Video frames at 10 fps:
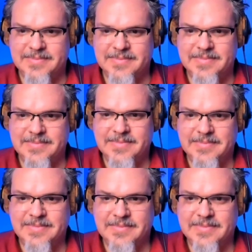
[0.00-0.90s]

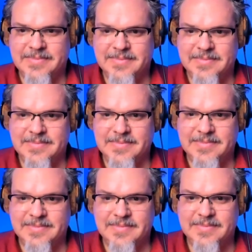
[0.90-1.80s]

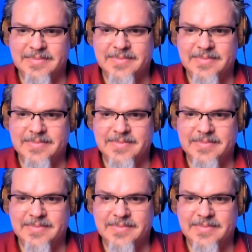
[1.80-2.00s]
This person isn't speaking.